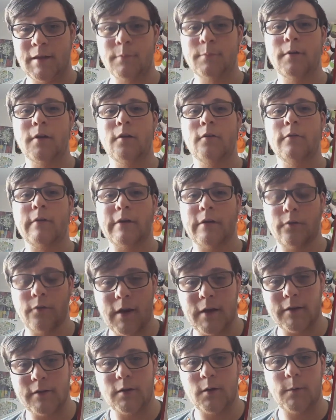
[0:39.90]
I'm gonna
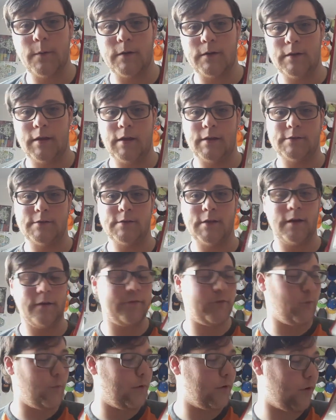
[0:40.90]
regret doing this,
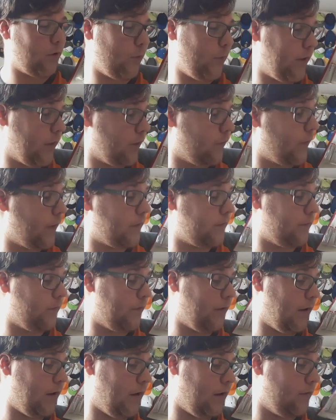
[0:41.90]
and if you're wondering where the rest
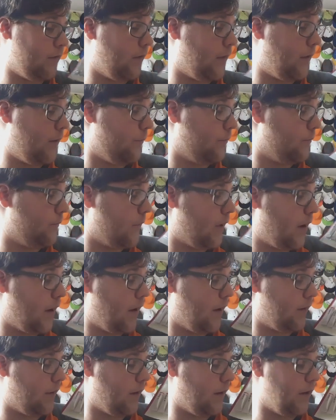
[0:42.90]
of them
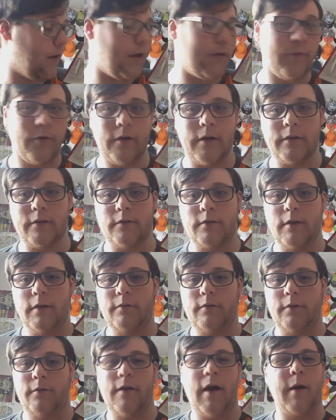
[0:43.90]
are, then I've already
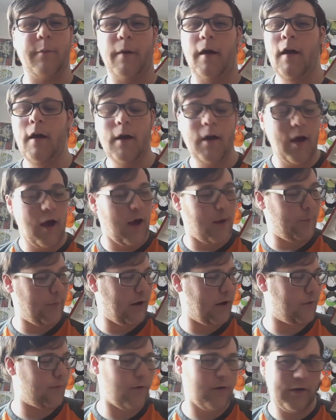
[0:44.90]
sniffed a few. I've
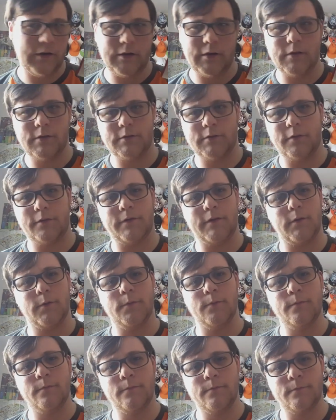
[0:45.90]
already used a
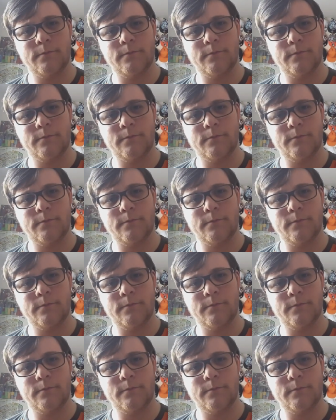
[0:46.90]
few.